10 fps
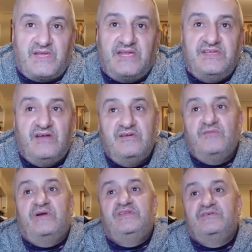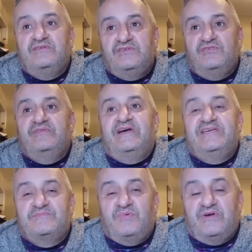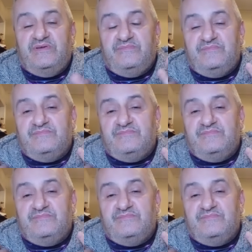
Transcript: and the only way that you can do that is by